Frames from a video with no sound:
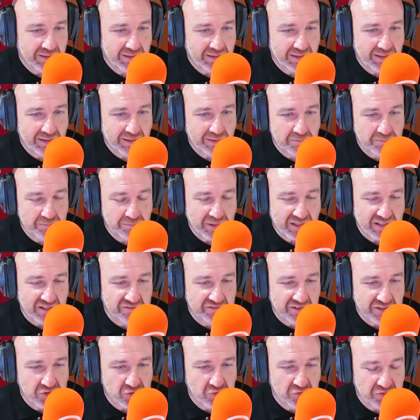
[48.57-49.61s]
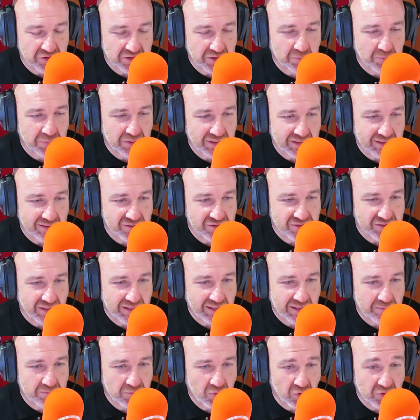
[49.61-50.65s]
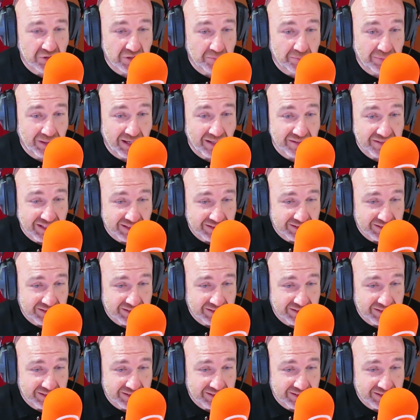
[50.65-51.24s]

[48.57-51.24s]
beneficial for the players on the part.